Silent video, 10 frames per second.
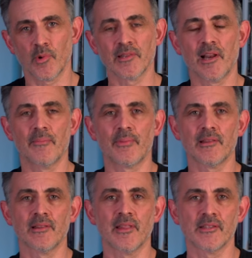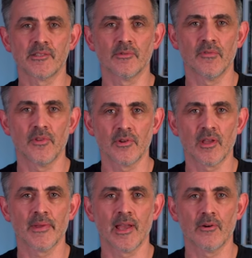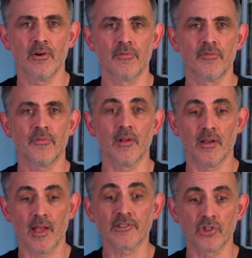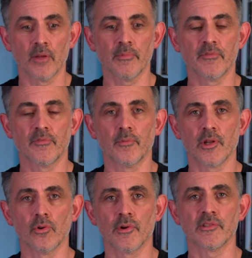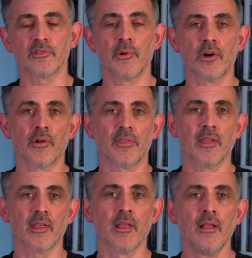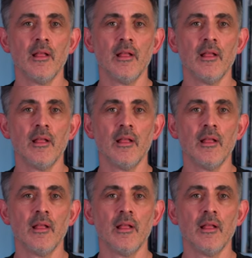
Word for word: Wonderland pad that there's the review coming out of uh, at time of recording tomorrow, I think.